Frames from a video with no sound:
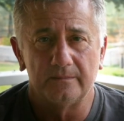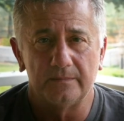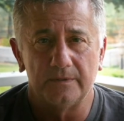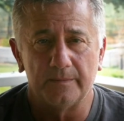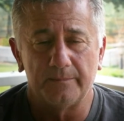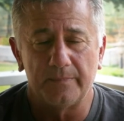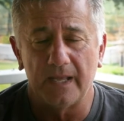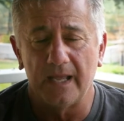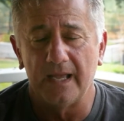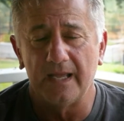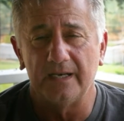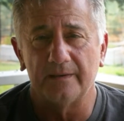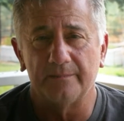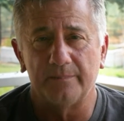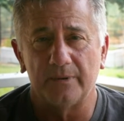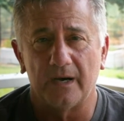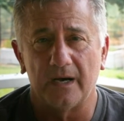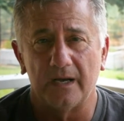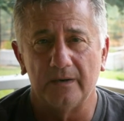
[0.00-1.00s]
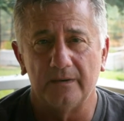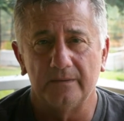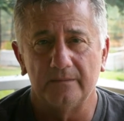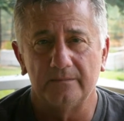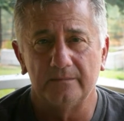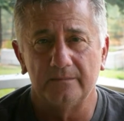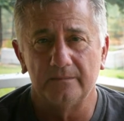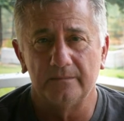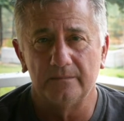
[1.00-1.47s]
depend upon
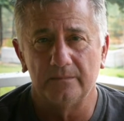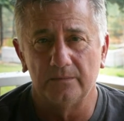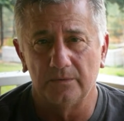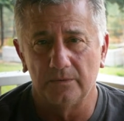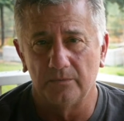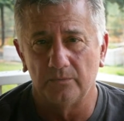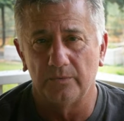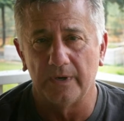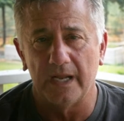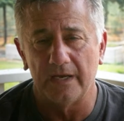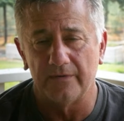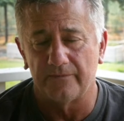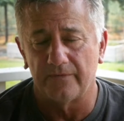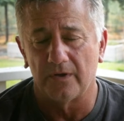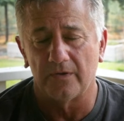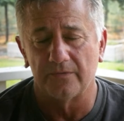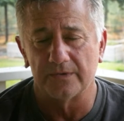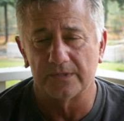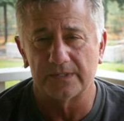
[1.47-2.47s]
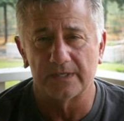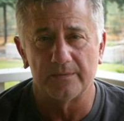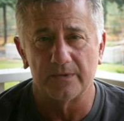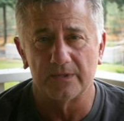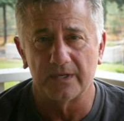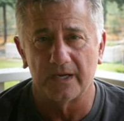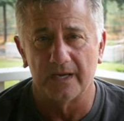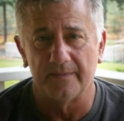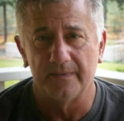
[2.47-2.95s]
rainfall in the
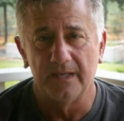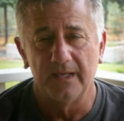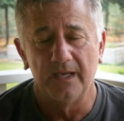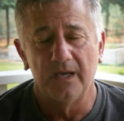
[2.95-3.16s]
summertime.